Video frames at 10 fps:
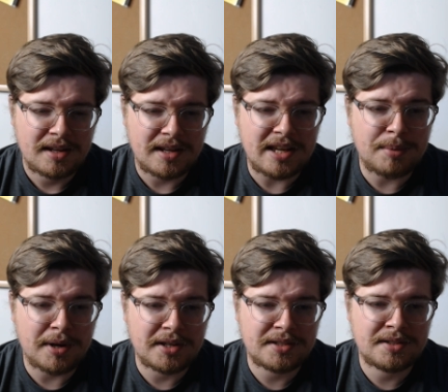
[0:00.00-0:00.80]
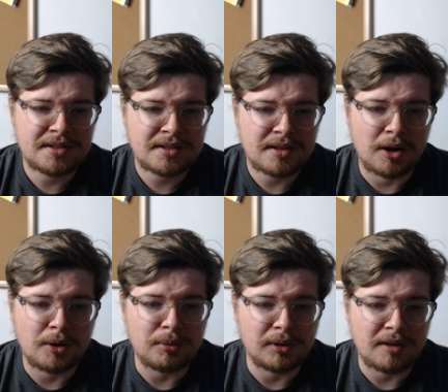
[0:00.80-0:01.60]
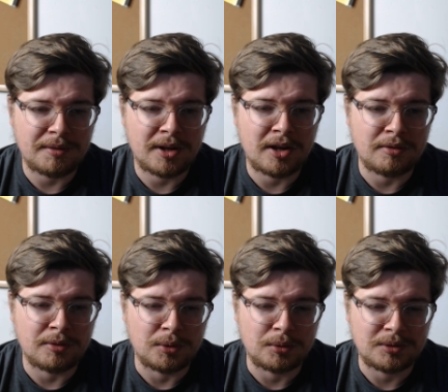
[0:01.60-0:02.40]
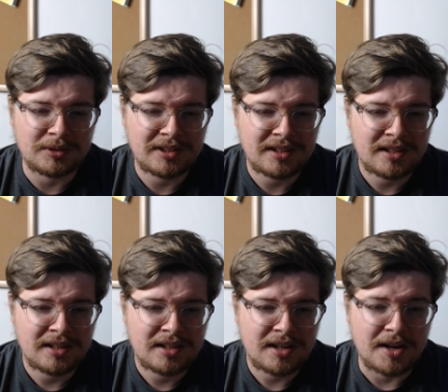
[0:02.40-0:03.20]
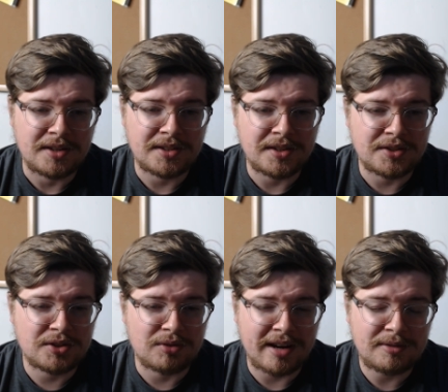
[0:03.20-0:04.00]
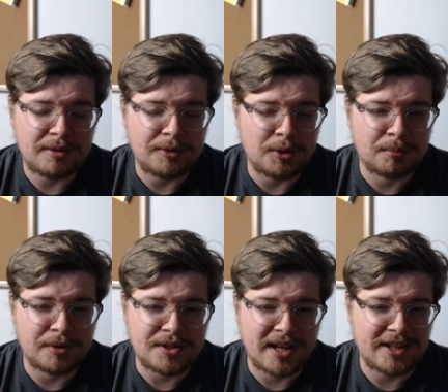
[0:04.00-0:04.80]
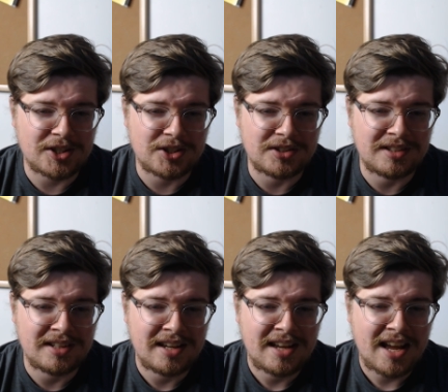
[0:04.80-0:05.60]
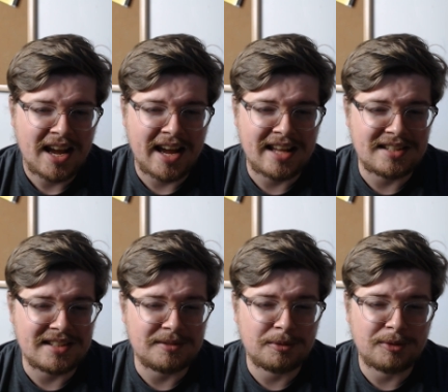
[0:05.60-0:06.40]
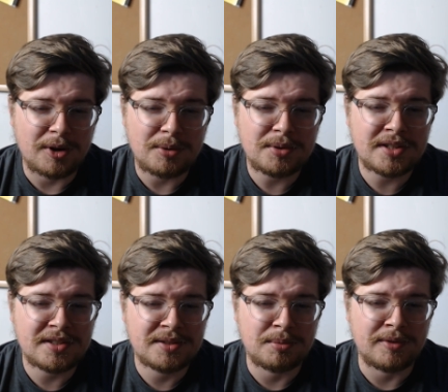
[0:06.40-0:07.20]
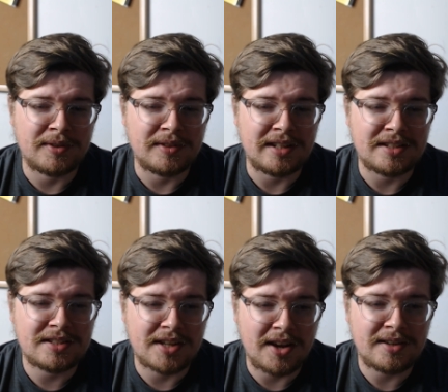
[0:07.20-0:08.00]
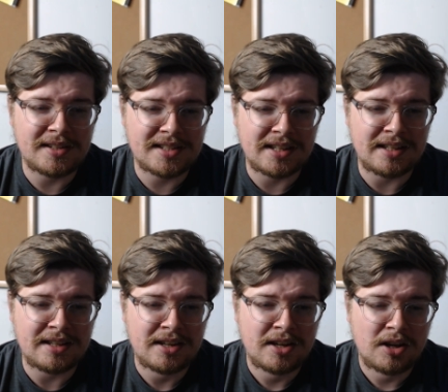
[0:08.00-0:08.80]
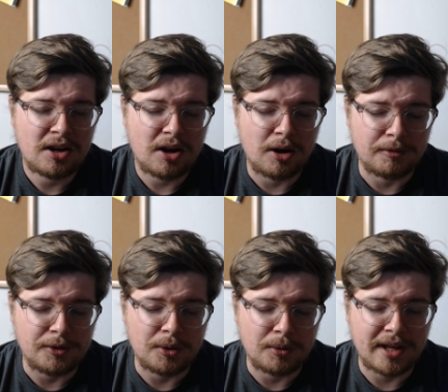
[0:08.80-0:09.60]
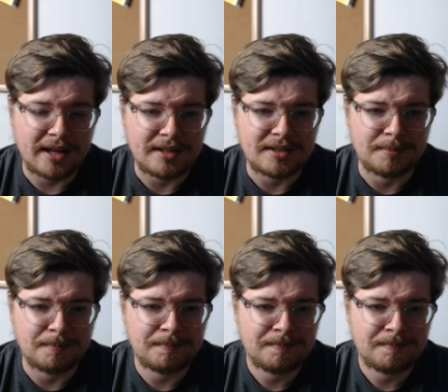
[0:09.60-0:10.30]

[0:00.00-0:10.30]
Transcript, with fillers: Keep us, O lover of all, under the strength of your protection and enfold us within the eternity of your kingdom.